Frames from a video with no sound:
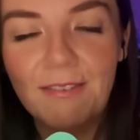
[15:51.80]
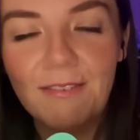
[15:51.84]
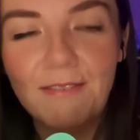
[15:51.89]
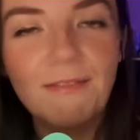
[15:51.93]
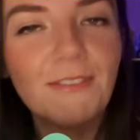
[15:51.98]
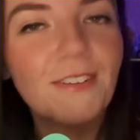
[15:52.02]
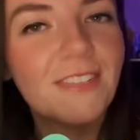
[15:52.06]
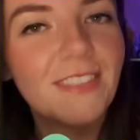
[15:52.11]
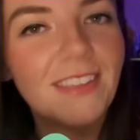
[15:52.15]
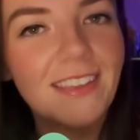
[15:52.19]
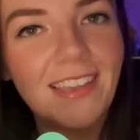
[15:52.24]

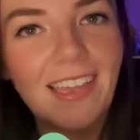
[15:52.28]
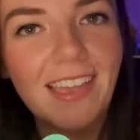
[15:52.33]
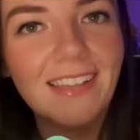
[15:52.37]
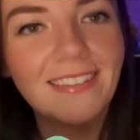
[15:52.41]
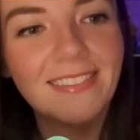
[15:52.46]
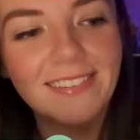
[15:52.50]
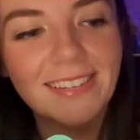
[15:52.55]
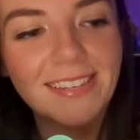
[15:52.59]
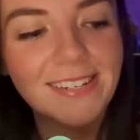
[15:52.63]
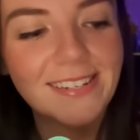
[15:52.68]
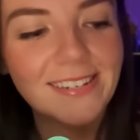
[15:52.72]
for the
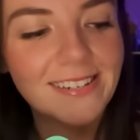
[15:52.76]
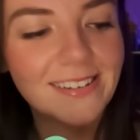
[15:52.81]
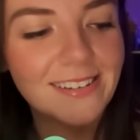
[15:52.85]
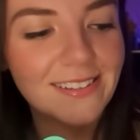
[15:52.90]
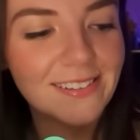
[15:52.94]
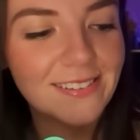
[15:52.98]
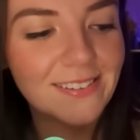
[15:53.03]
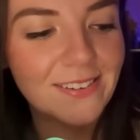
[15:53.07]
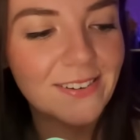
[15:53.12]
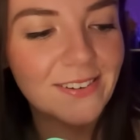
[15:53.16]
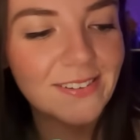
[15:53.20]
hand
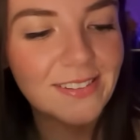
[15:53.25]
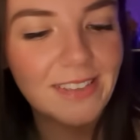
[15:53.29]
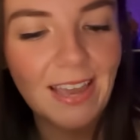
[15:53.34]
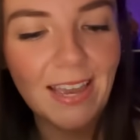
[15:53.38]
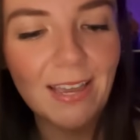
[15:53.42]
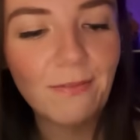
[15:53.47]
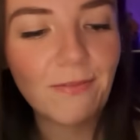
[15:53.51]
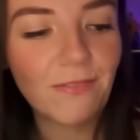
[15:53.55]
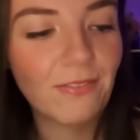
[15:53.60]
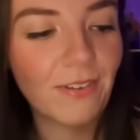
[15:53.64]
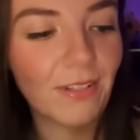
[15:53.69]
sanitizers.
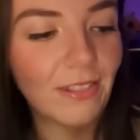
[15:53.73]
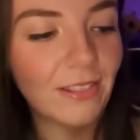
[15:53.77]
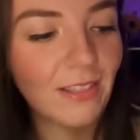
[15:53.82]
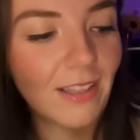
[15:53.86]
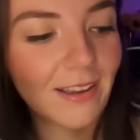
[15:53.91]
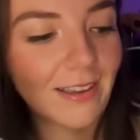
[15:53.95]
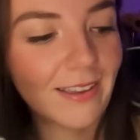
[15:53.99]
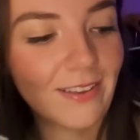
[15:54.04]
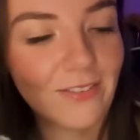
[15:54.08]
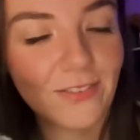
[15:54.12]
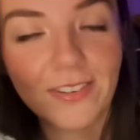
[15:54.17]
I felt
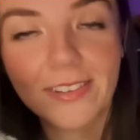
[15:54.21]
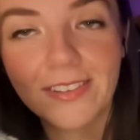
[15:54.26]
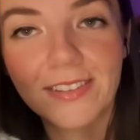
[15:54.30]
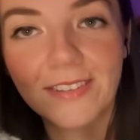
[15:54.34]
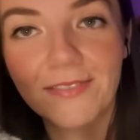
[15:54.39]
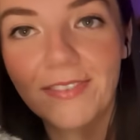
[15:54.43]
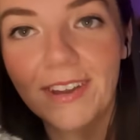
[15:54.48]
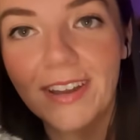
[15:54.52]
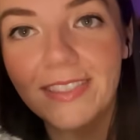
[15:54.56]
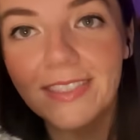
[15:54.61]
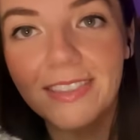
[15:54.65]
lucky just
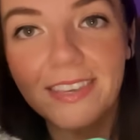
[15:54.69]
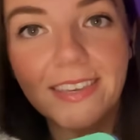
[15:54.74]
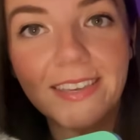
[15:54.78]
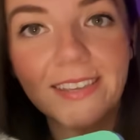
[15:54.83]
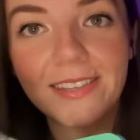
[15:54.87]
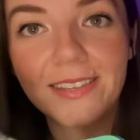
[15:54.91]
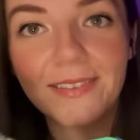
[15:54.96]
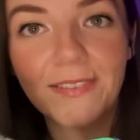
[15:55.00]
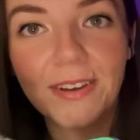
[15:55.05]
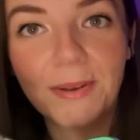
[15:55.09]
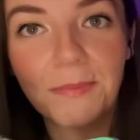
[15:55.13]
to find
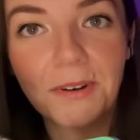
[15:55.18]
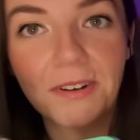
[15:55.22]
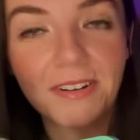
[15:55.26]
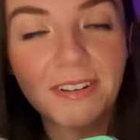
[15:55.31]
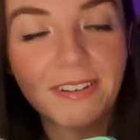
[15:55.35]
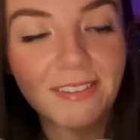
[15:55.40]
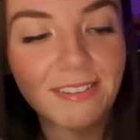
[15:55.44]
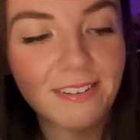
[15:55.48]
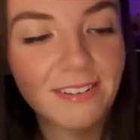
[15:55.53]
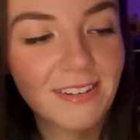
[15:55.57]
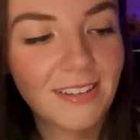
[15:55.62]
these, if I'm
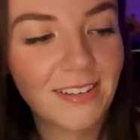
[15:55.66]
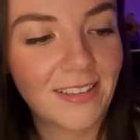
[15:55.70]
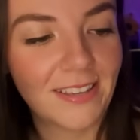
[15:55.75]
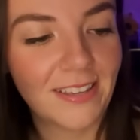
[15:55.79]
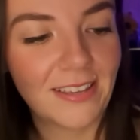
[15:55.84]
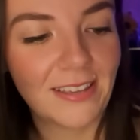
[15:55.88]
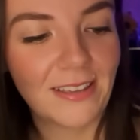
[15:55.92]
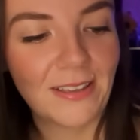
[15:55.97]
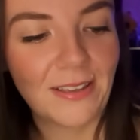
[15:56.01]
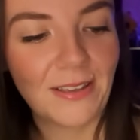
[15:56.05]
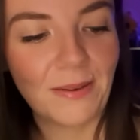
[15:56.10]
honest,
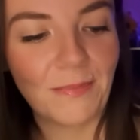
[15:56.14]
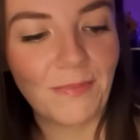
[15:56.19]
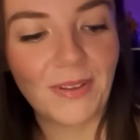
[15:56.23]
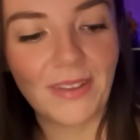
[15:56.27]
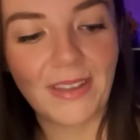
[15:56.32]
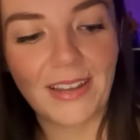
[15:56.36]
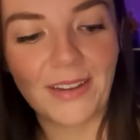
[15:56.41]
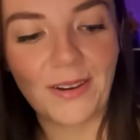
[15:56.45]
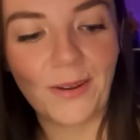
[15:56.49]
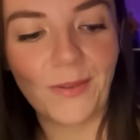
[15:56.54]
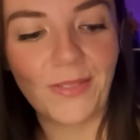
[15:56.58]
but
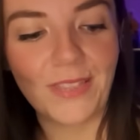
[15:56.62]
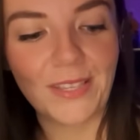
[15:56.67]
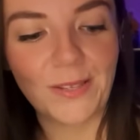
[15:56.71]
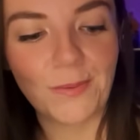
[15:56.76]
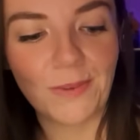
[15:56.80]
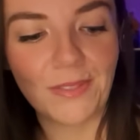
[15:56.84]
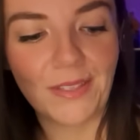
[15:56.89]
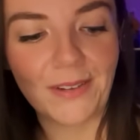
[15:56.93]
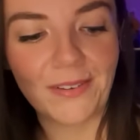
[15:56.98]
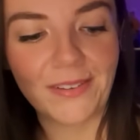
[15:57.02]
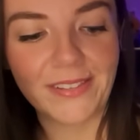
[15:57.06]
I know these
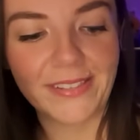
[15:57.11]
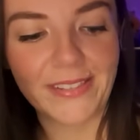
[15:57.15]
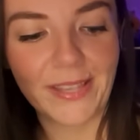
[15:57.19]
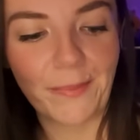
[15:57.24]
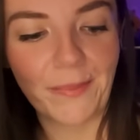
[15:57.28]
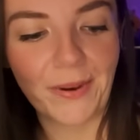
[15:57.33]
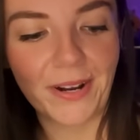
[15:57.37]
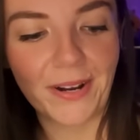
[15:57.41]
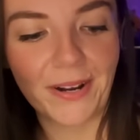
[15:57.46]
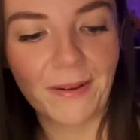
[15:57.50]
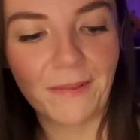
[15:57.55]
were their
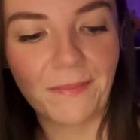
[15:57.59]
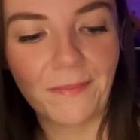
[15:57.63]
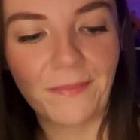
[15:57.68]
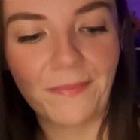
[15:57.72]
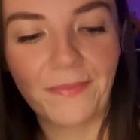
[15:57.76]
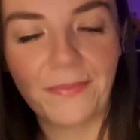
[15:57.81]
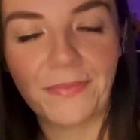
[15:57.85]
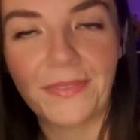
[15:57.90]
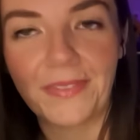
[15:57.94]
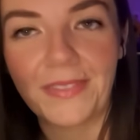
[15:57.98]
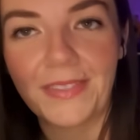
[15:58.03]
summer
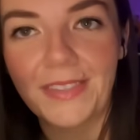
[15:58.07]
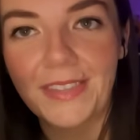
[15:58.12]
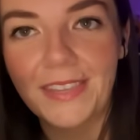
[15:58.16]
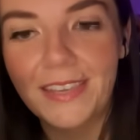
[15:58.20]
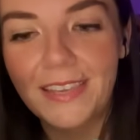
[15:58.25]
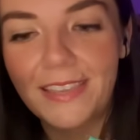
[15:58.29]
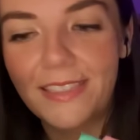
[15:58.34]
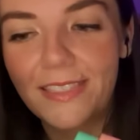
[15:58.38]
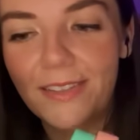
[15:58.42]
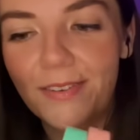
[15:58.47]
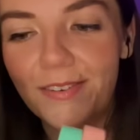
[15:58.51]

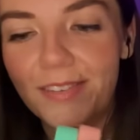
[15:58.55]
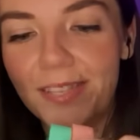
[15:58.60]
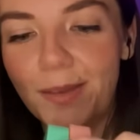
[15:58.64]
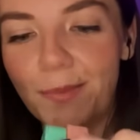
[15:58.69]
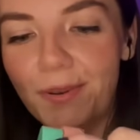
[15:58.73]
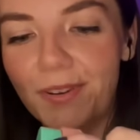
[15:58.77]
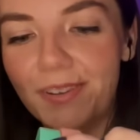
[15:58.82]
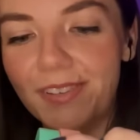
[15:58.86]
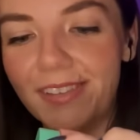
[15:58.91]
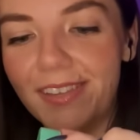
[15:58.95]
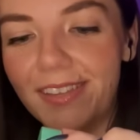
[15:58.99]

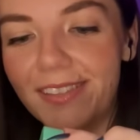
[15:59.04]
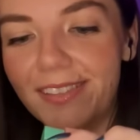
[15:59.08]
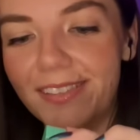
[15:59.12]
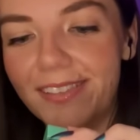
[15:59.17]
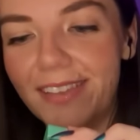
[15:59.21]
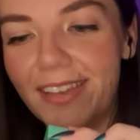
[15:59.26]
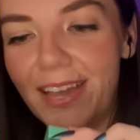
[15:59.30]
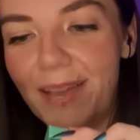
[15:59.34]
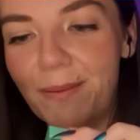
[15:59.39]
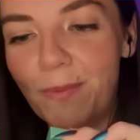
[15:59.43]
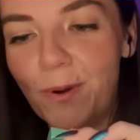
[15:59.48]

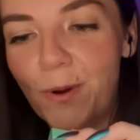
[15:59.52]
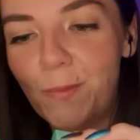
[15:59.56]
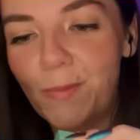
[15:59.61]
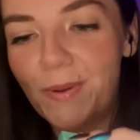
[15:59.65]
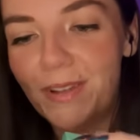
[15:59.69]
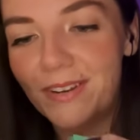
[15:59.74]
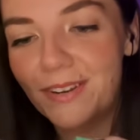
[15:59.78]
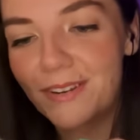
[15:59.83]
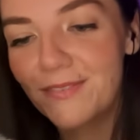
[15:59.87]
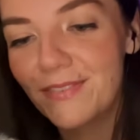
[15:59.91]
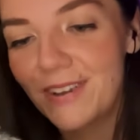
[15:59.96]
scents. I'm
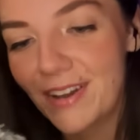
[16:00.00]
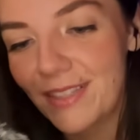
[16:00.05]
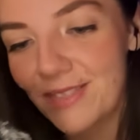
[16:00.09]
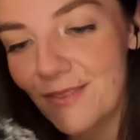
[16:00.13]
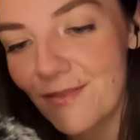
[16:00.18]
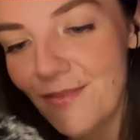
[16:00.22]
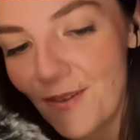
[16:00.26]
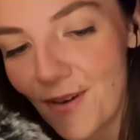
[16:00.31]
hoping to find the